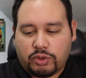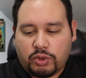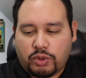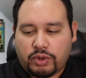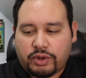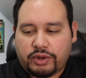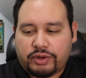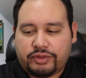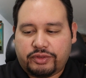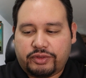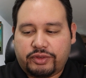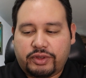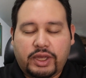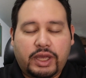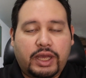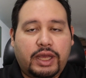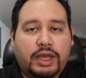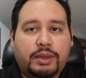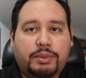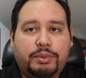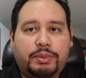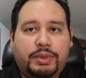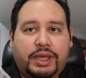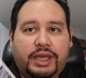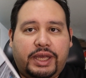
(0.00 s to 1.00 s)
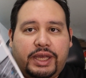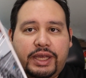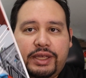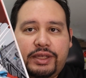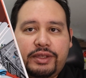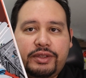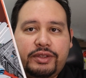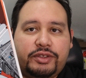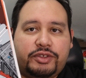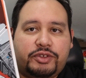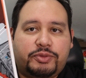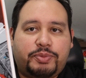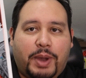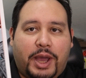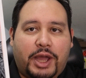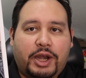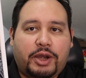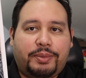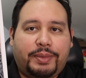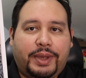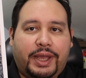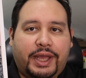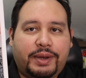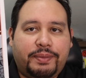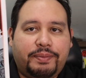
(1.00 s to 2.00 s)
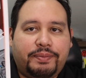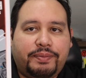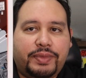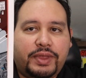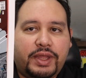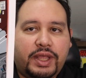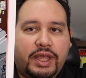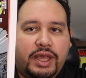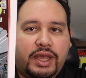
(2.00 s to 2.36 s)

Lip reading: course, being the Spider-Man.